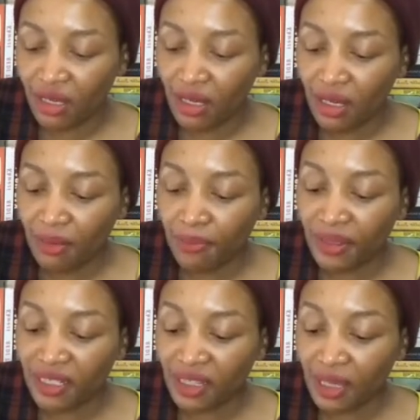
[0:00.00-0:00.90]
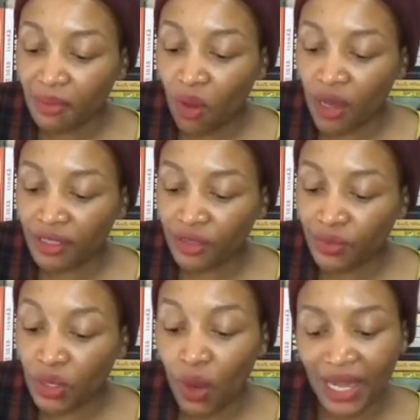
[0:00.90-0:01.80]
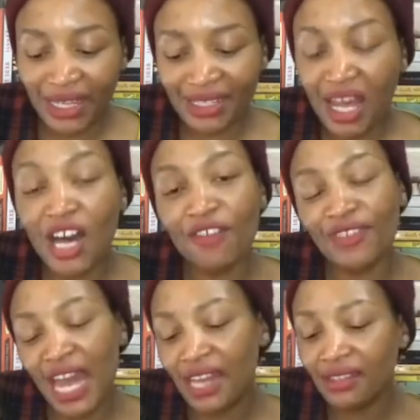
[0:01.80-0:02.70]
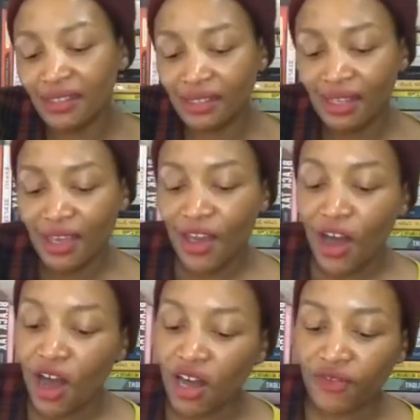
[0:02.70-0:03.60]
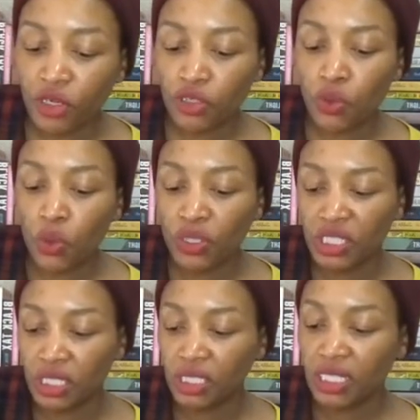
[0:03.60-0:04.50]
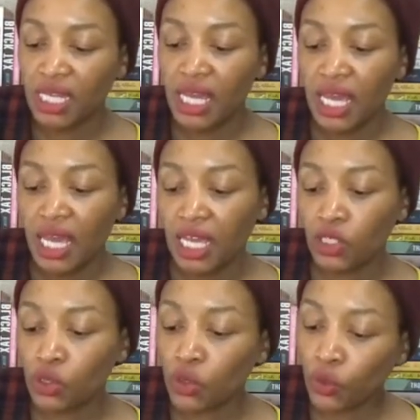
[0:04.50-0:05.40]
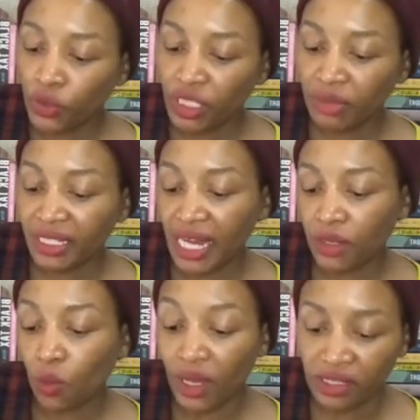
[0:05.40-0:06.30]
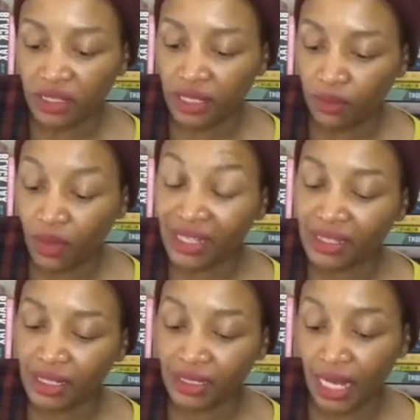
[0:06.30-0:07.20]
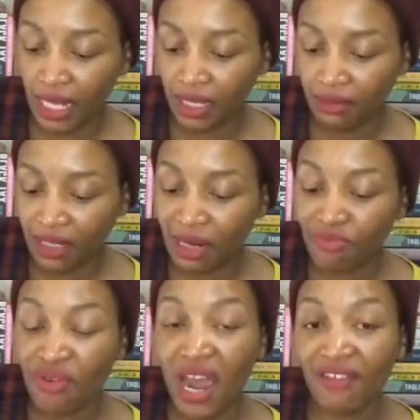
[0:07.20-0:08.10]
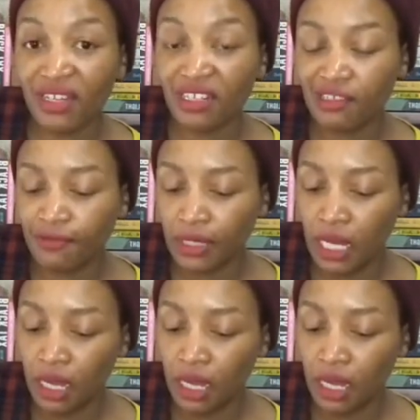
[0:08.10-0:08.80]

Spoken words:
Putting them on requires half dance, half contortion, and should only be done once in a day in a private sphere.